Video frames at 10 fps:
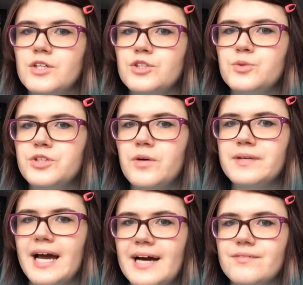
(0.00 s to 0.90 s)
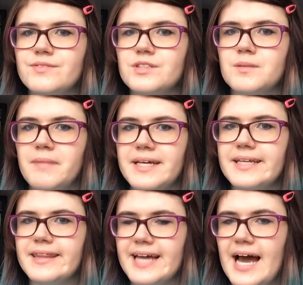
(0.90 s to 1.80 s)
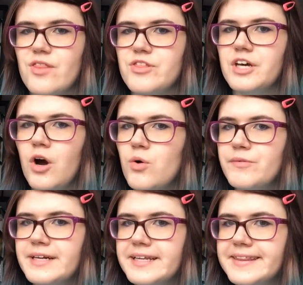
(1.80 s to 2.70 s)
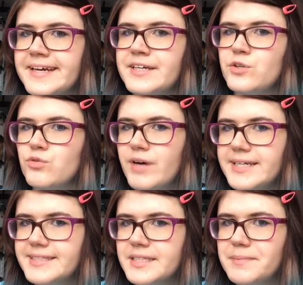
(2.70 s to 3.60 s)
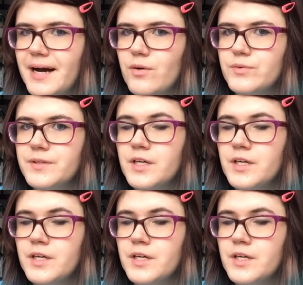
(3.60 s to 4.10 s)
you don't have to make that the only thing you're writing about.